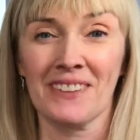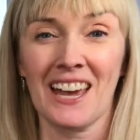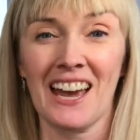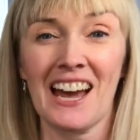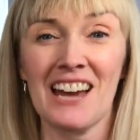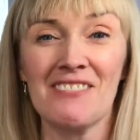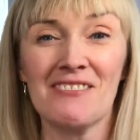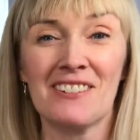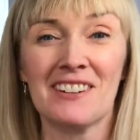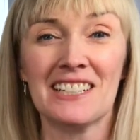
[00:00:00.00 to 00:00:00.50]

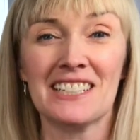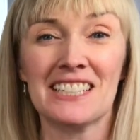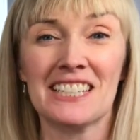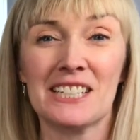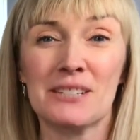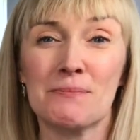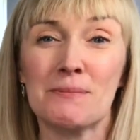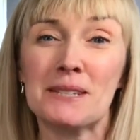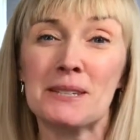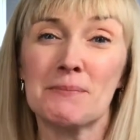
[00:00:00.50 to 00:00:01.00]
Hi friends,
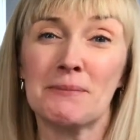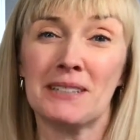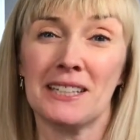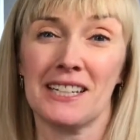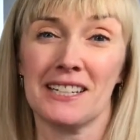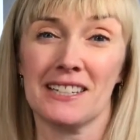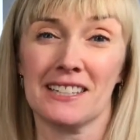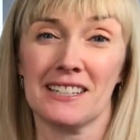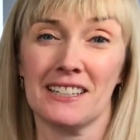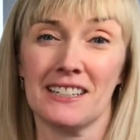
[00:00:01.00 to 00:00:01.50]
it's Miss
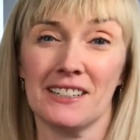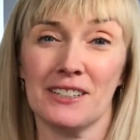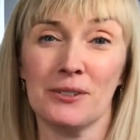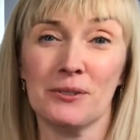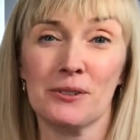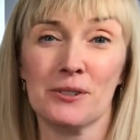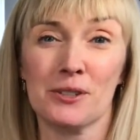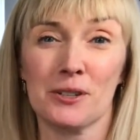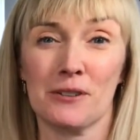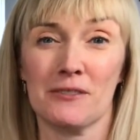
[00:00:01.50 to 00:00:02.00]
Melissa,
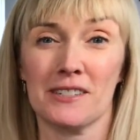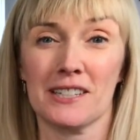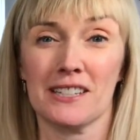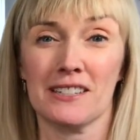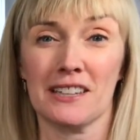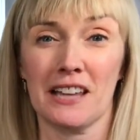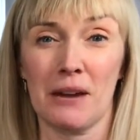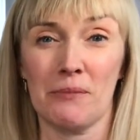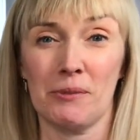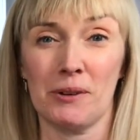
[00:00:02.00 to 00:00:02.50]
Youth
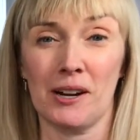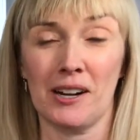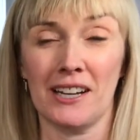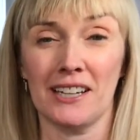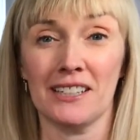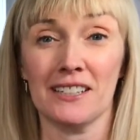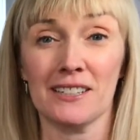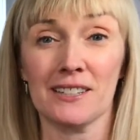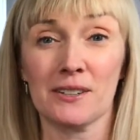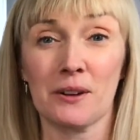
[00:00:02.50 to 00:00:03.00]
Services
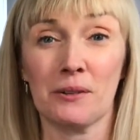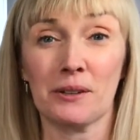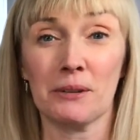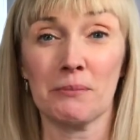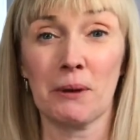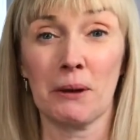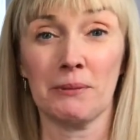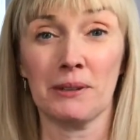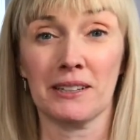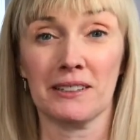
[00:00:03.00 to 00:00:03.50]
Librarian at Skokie
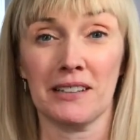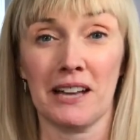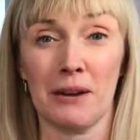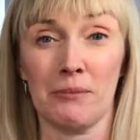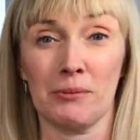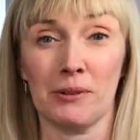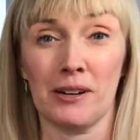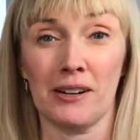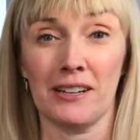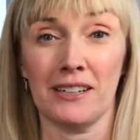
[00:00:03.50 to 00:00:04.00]
Public
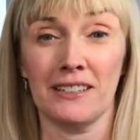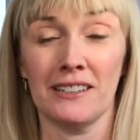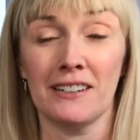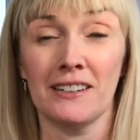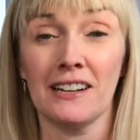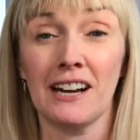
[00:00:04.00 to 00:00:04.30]
Library.